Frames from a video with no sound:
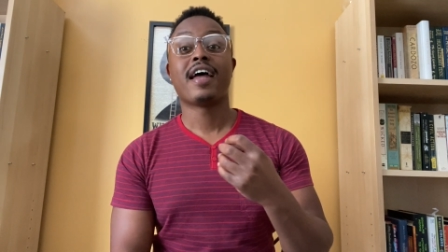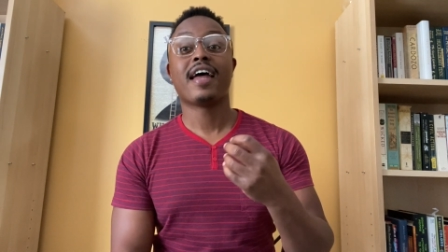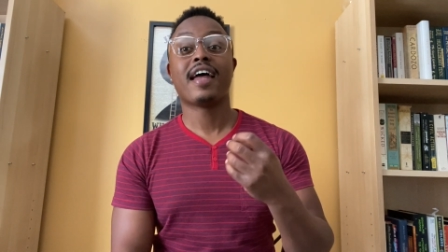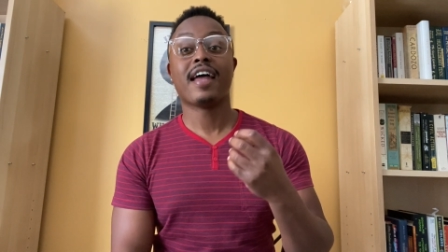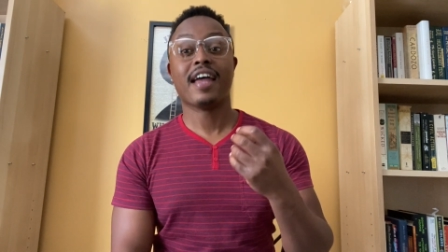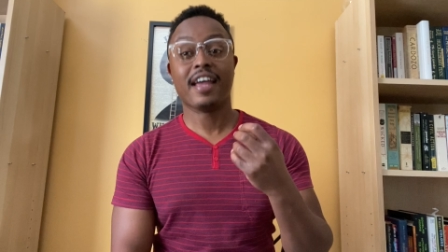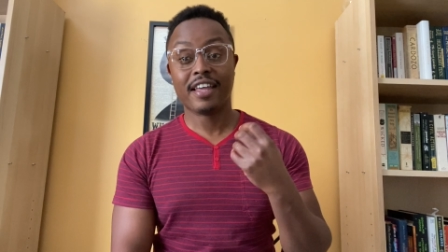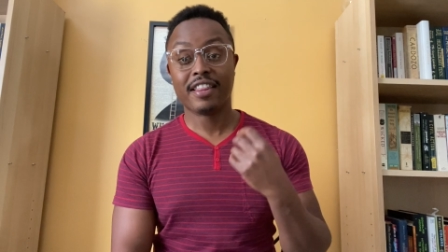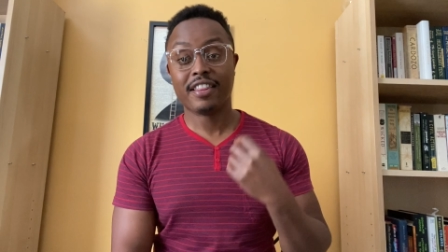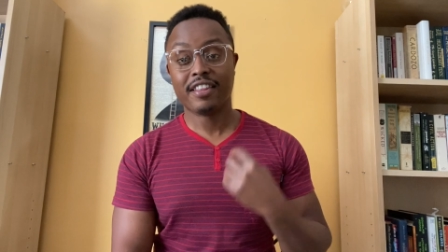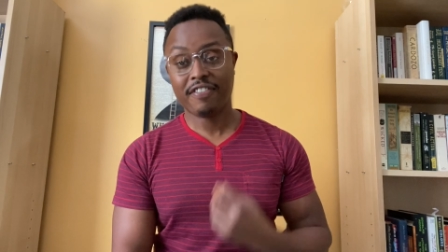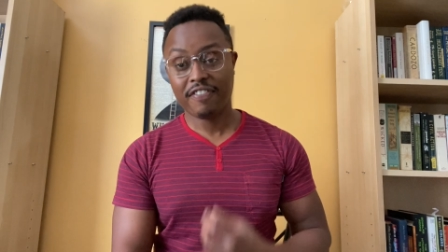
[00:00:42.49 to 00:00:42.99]

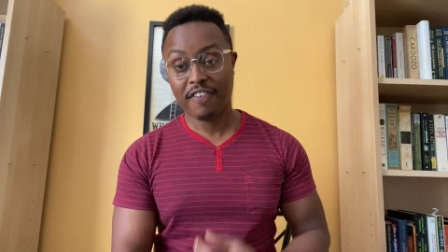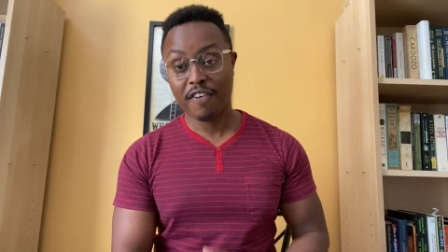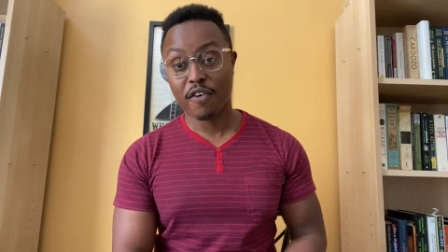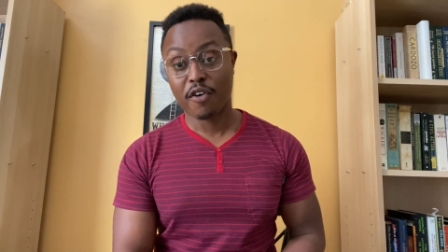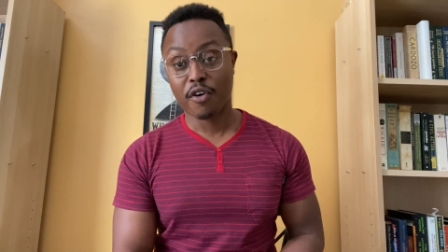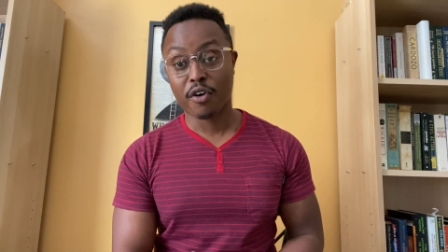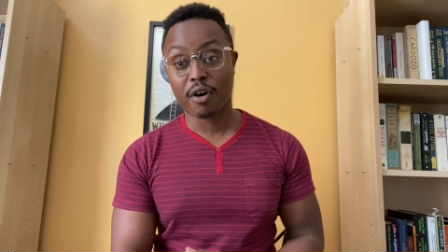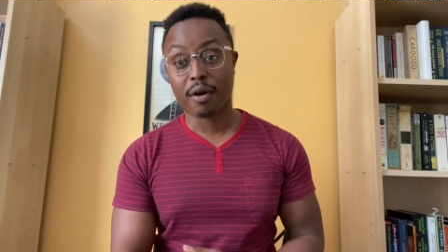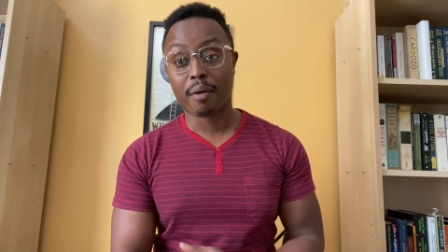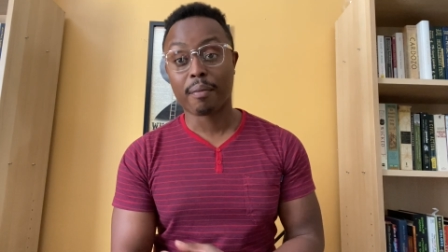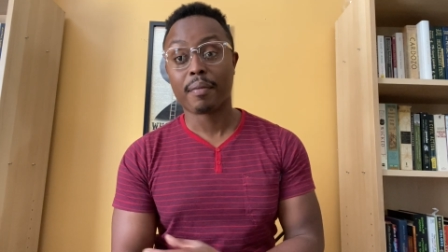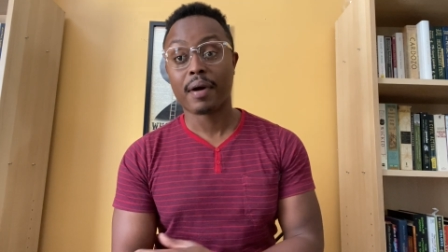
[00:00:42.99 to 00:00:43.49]
in the
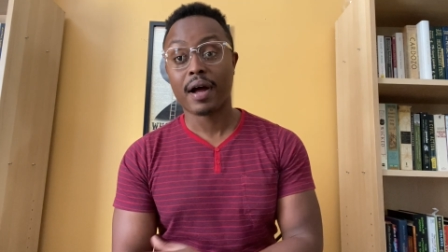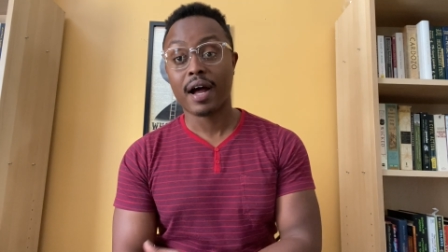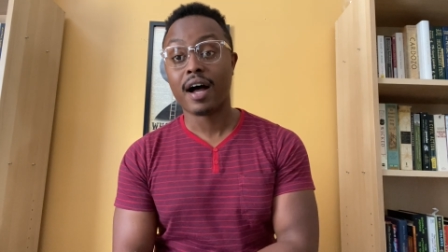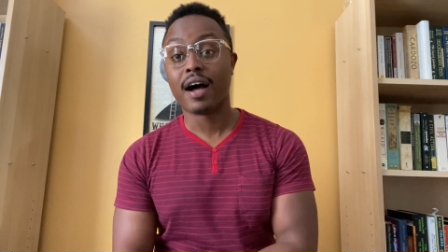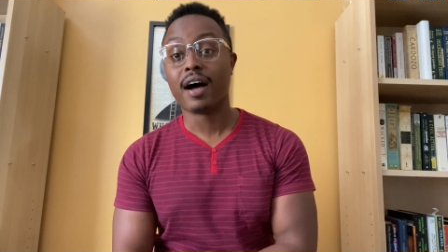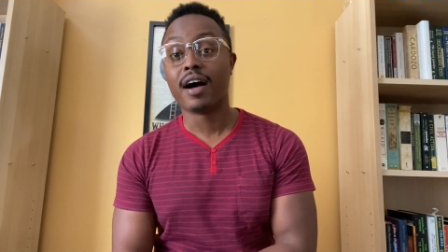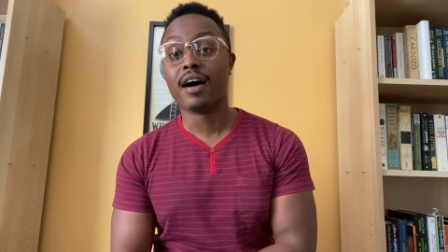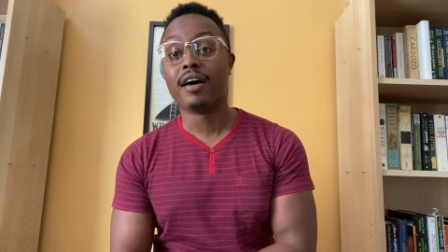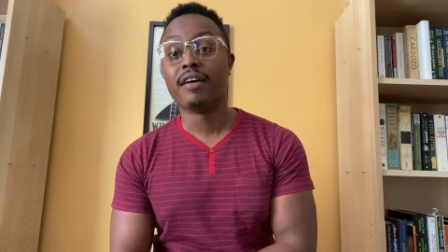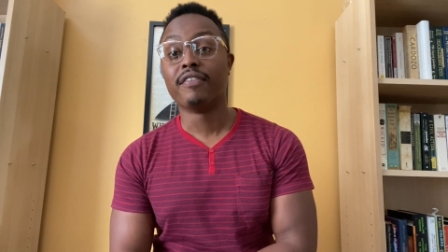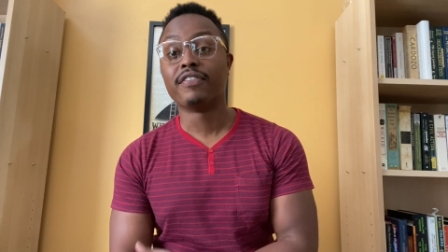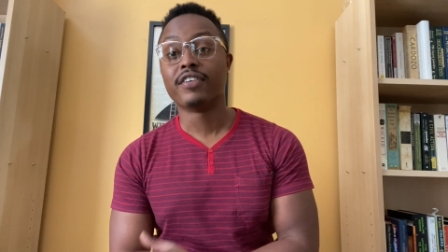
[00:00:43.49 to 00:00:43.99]
form
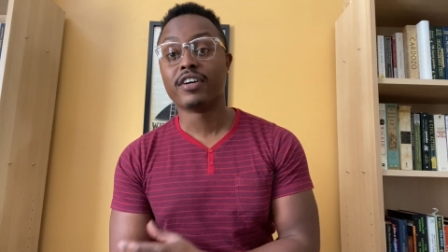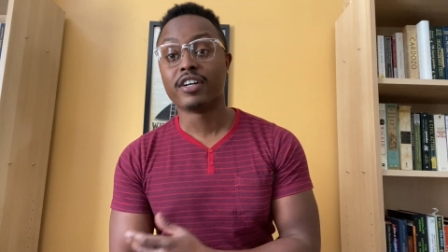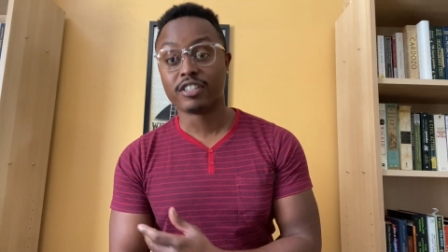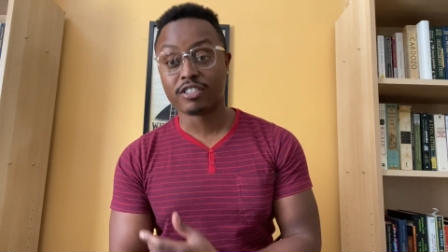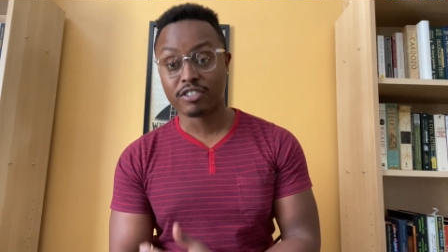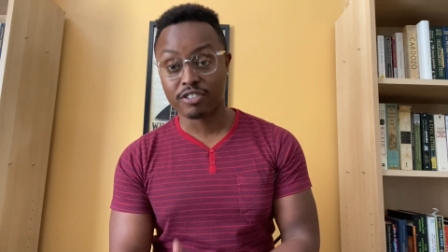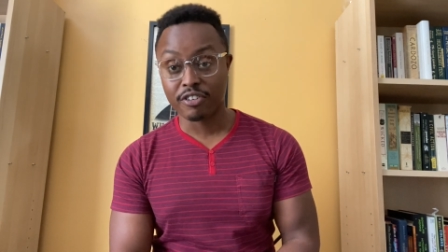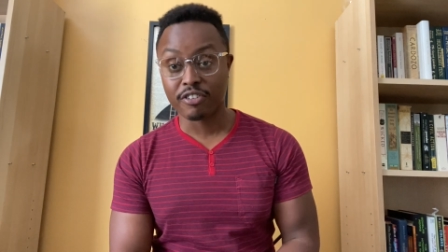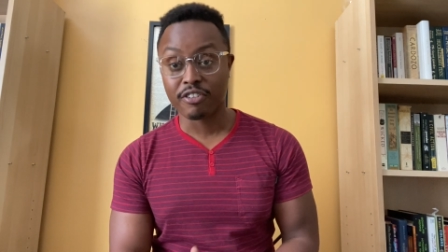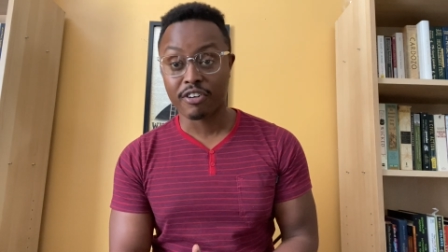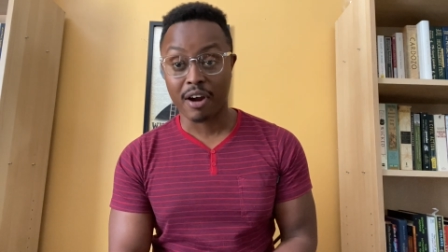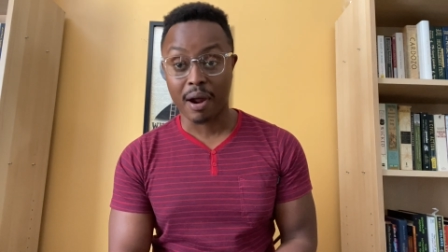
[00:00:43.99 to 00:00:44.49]
of a
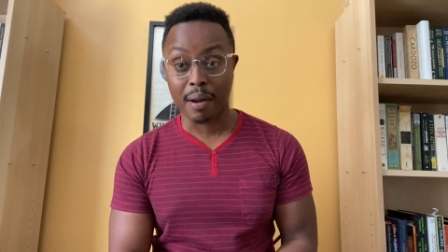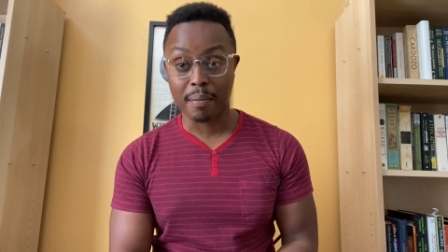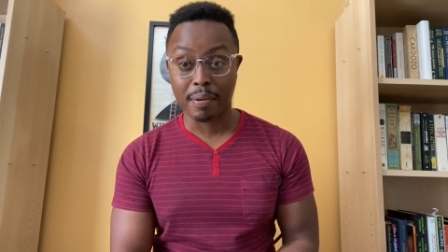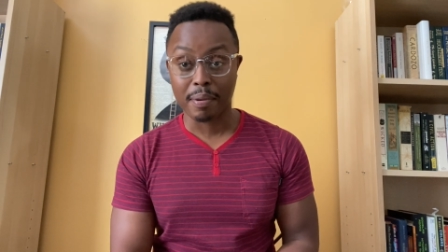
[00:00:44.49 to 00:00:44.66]
true crime